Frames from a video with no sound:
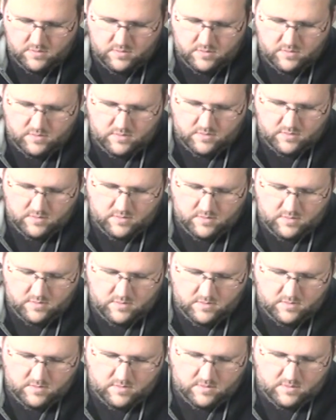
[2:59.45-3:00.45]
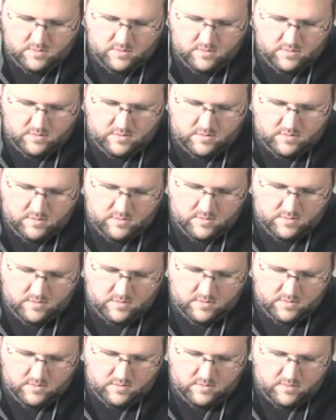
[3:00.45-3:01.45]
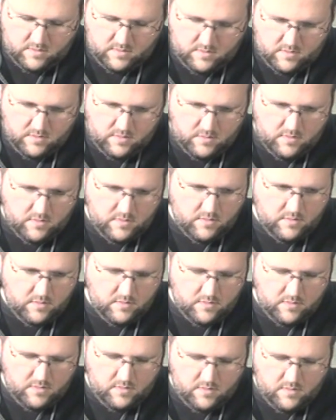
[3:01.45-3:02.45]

The person shown says nothing.